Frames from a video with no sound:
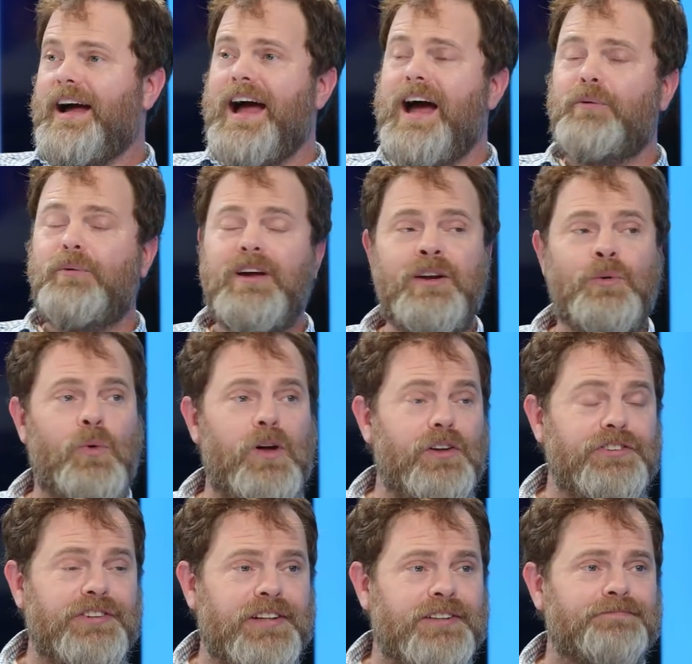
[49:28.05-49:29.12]
At Rainn
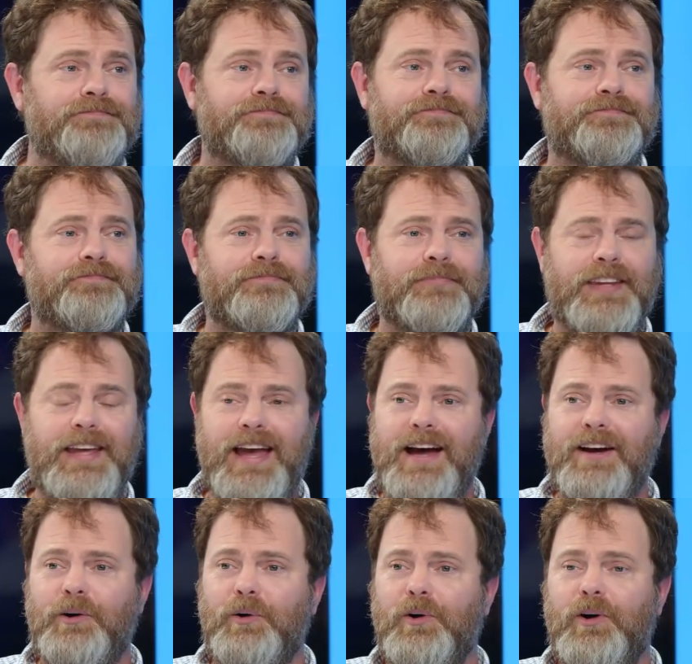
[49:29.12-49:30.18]
Wilson.
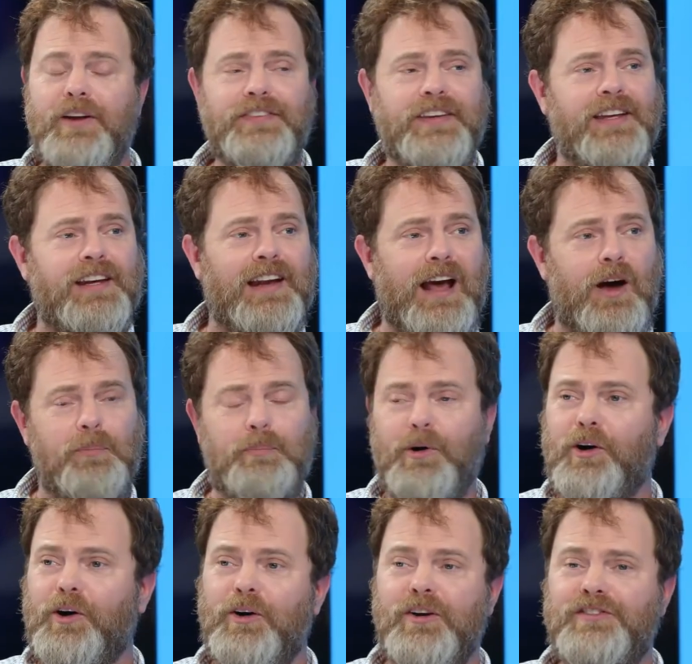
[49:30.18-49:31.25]
Yeah, or at the In-N-Out
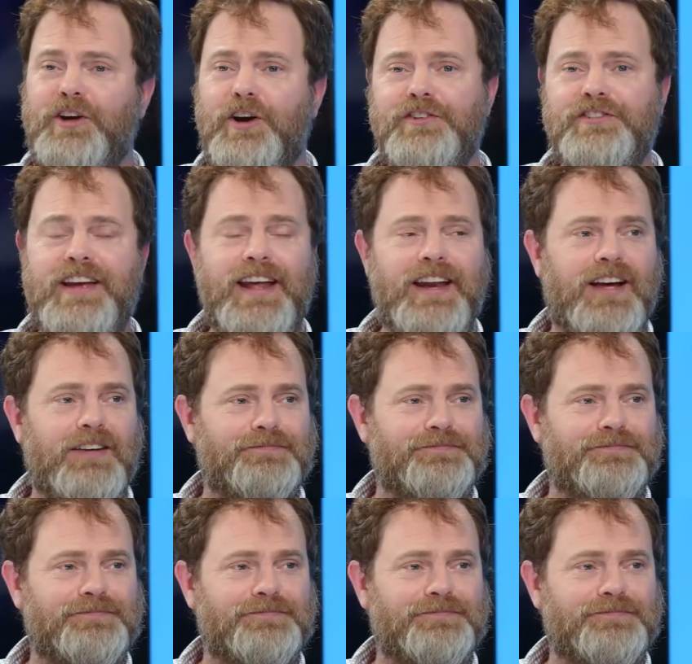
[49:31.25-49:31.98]
Burger in Tarzana. All